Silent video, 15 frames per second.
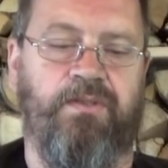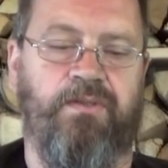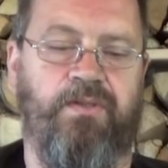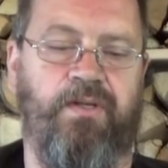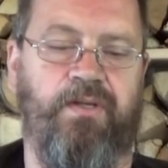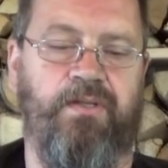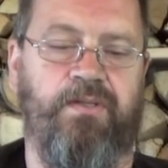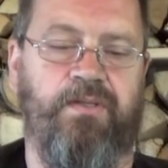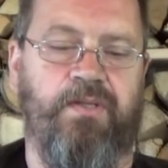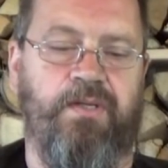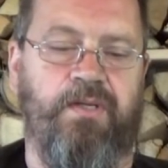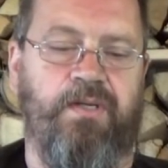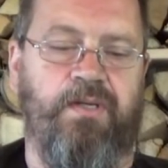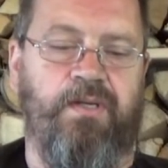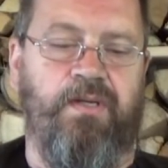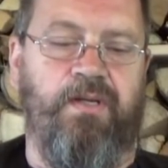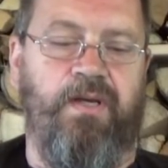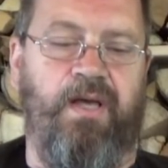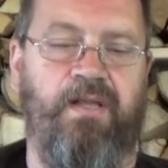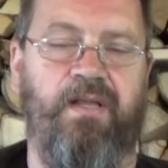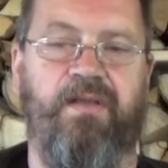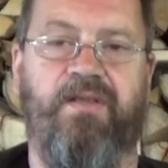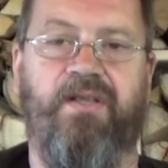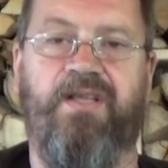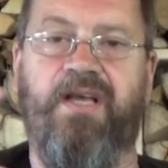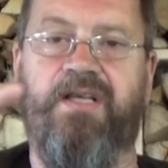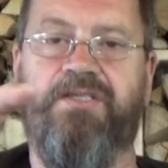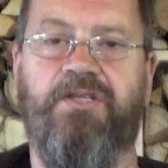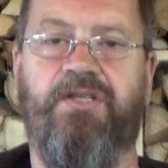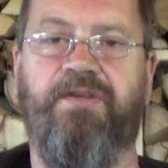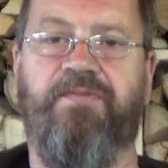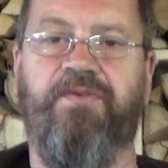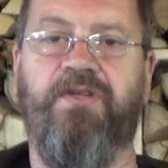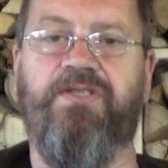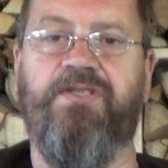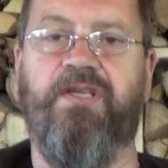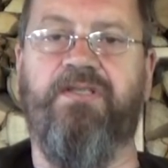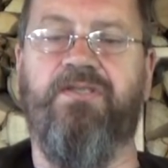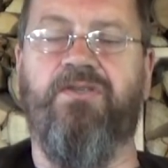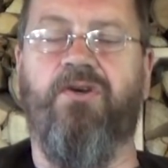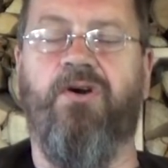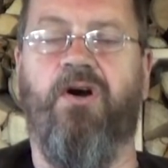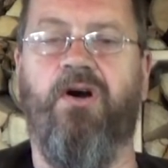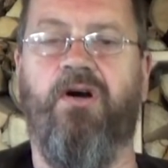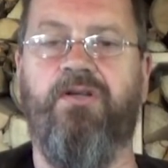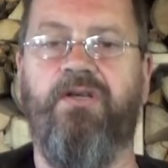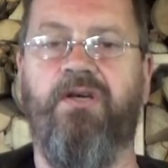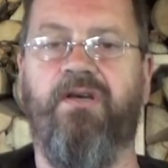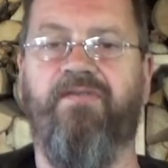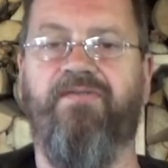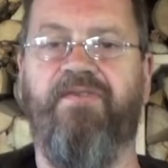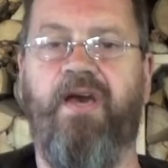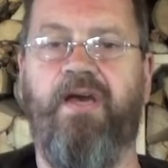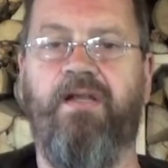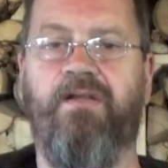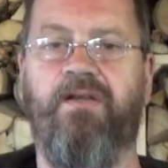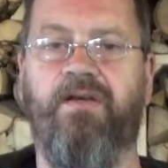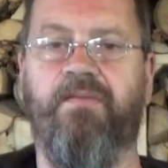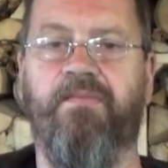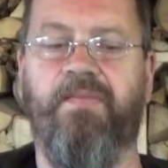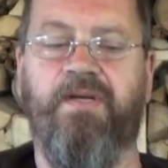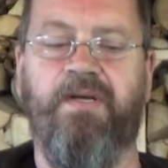Right. And the death certificate says cardiac failure.